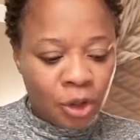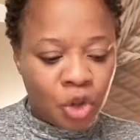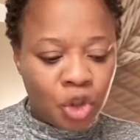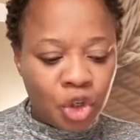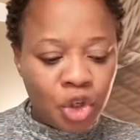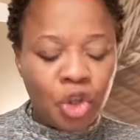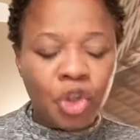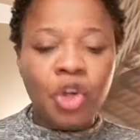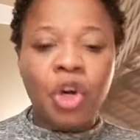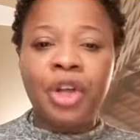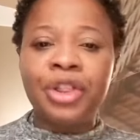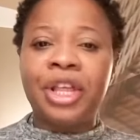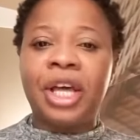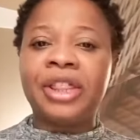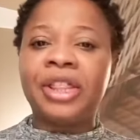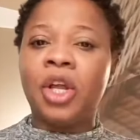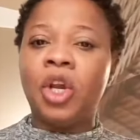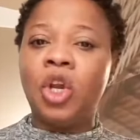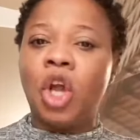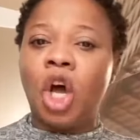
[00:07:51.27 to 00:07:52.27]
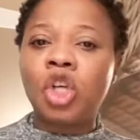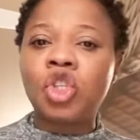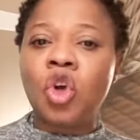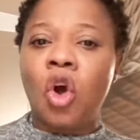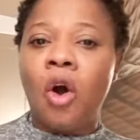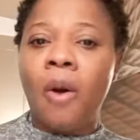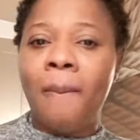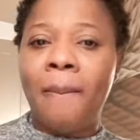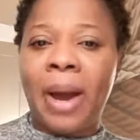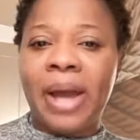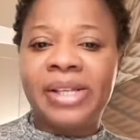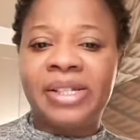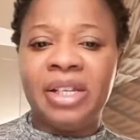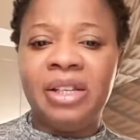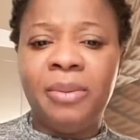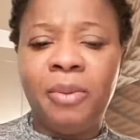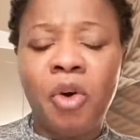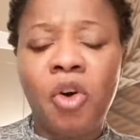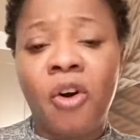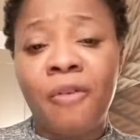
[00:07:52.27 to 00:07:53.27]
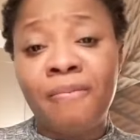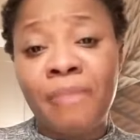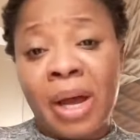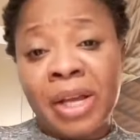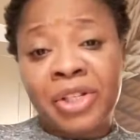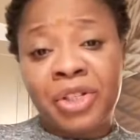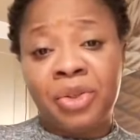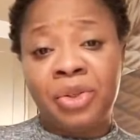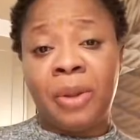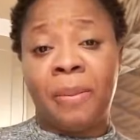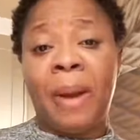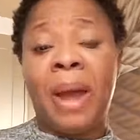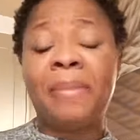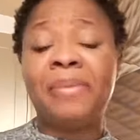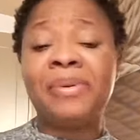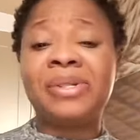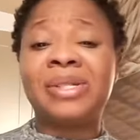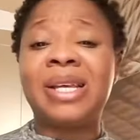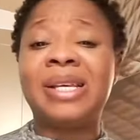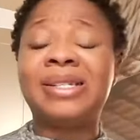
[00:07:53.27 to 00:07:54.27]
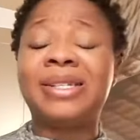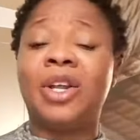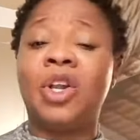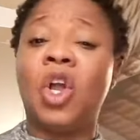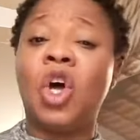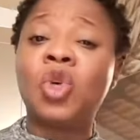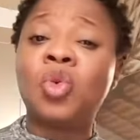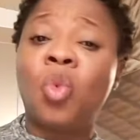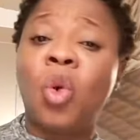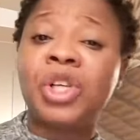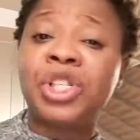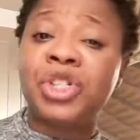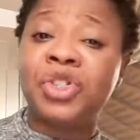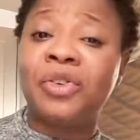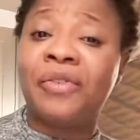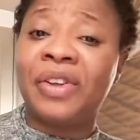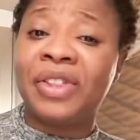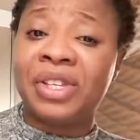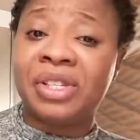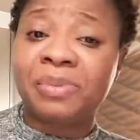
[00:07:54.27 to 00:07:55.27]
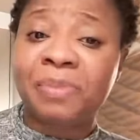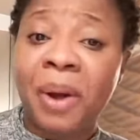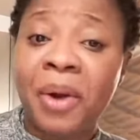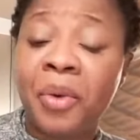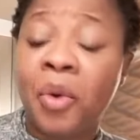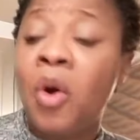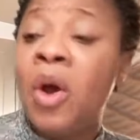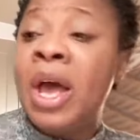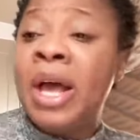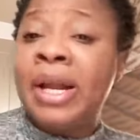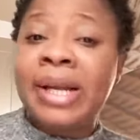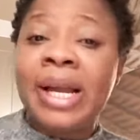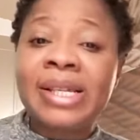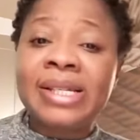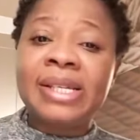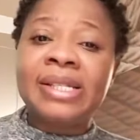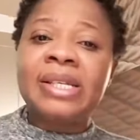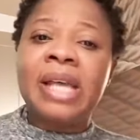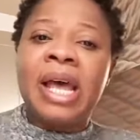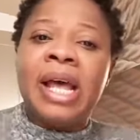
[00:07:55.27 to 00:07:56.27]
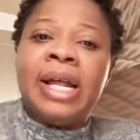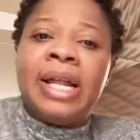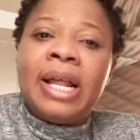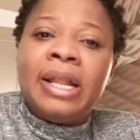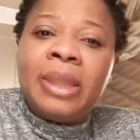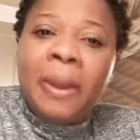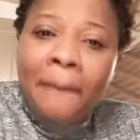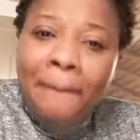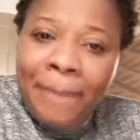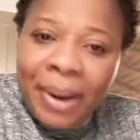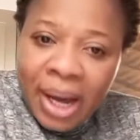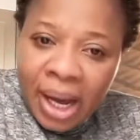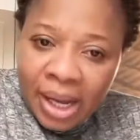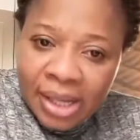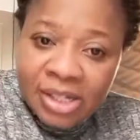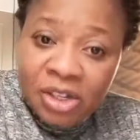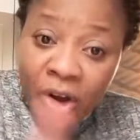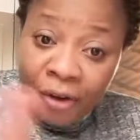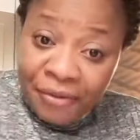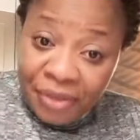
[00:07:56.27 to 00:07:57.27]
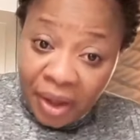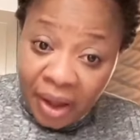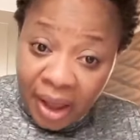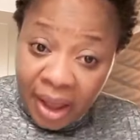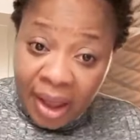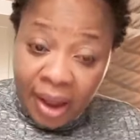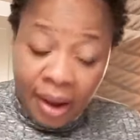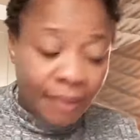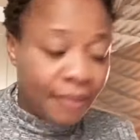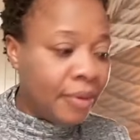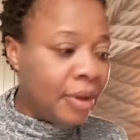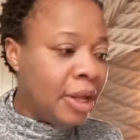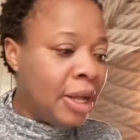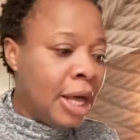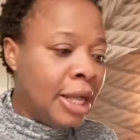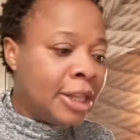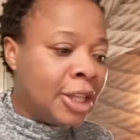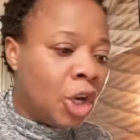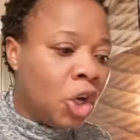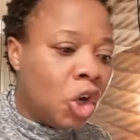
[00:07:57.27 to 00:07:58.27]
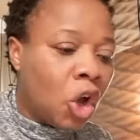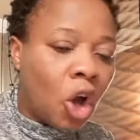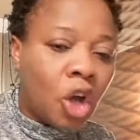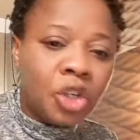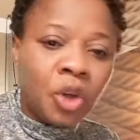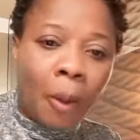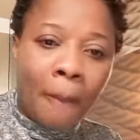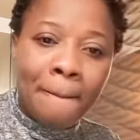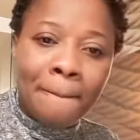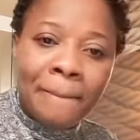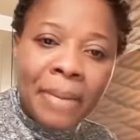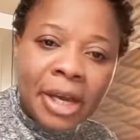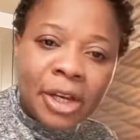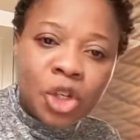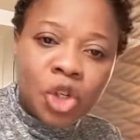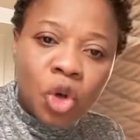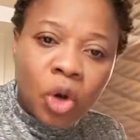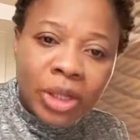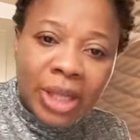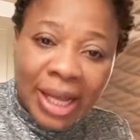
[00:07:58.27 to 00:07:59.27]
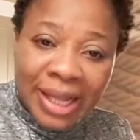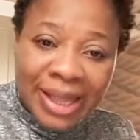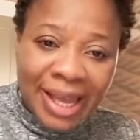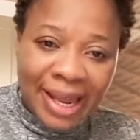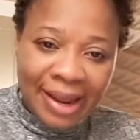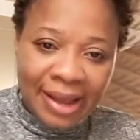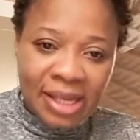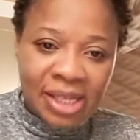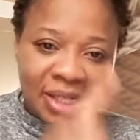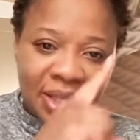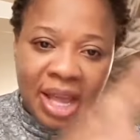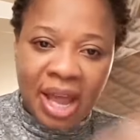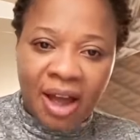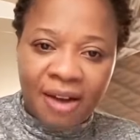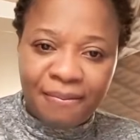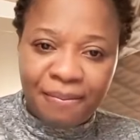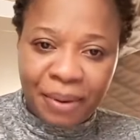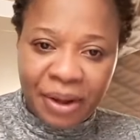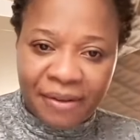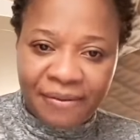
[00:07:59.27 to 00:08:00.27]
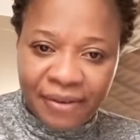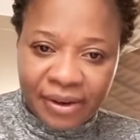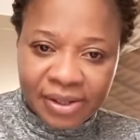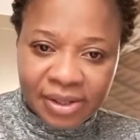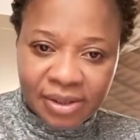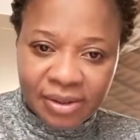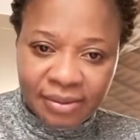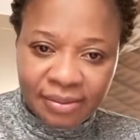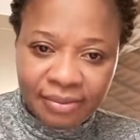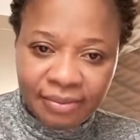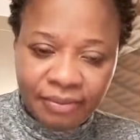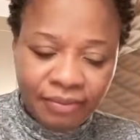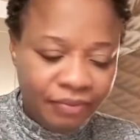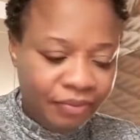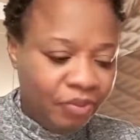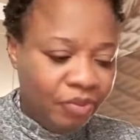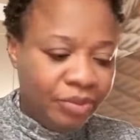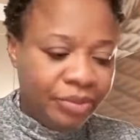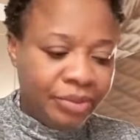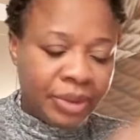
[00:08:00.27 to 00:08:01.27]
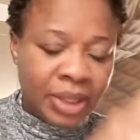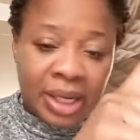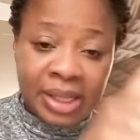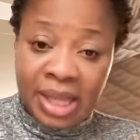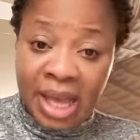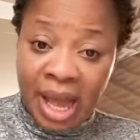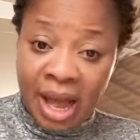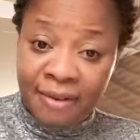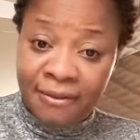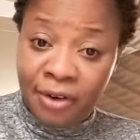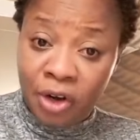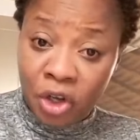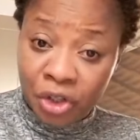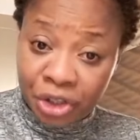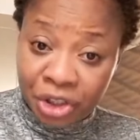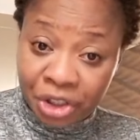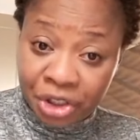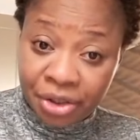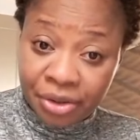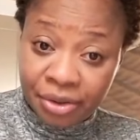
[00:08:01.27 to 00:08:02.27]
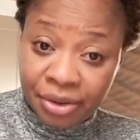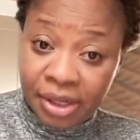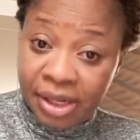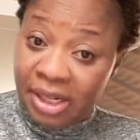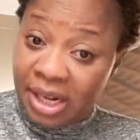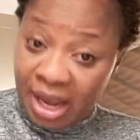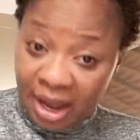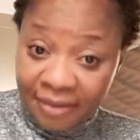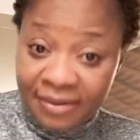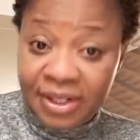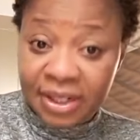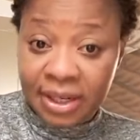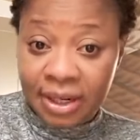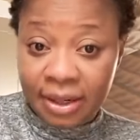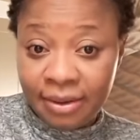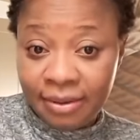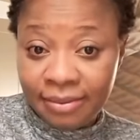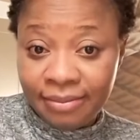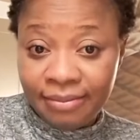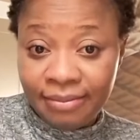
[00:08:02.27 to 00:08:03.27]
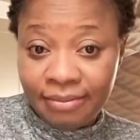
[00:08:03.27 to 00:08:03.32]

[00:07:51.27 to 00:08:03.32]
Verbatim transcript: Do you know that the Lord Almighty in the book of Matthew, the Bible says the Lord watches over the sparrow. That is the birds of the air. The Lord make sure that they eat, they have breakfast, they have lunch, they have dinner.